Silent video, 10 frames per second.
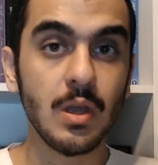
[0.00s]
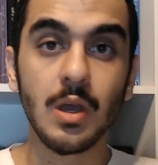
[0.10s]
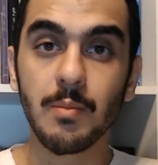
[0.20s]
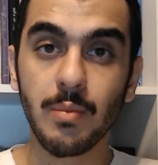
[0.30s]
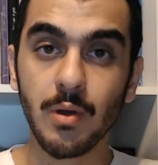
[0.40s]

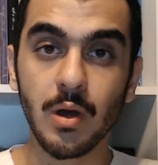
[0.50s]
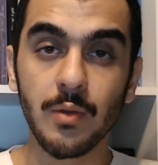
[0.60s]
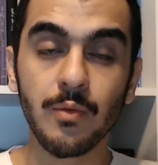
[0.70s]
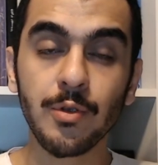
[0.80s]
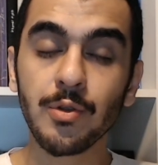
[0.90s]
But
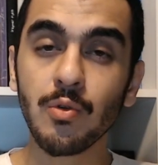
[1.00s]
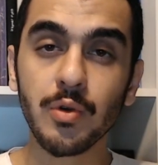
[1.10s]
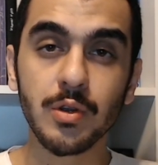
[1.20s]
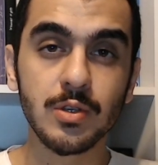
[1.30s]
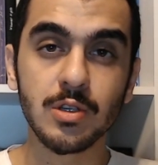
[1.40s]
we don't want to
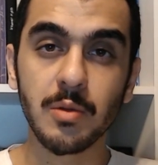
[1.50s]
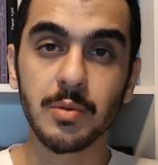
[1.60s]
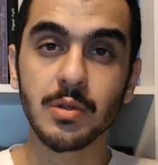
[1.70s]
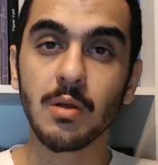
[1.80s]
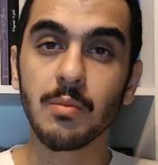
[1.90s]
stop it
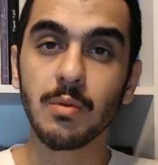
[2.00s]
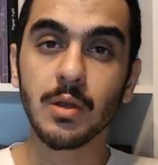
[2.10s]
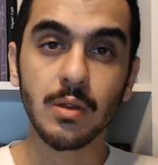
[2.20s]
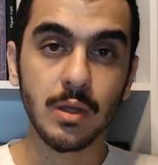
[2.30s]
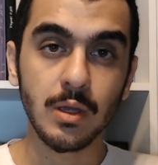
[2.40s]

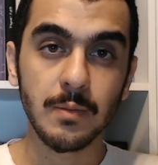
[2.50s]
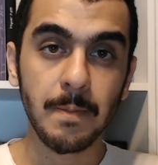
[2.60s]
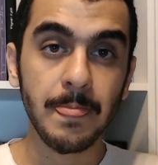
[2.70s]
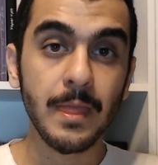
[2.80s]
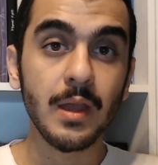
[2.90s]
completely
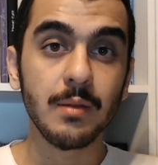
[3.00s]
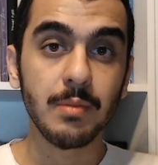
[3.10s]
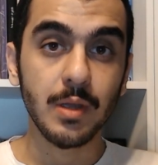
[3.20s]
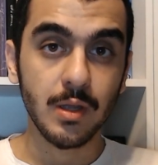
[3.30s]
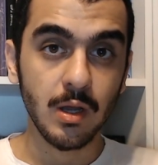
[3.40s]

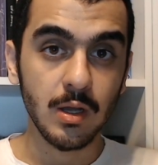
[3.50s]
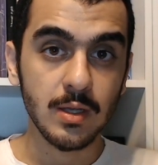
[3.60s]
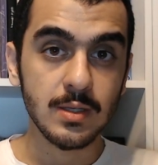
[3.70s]
because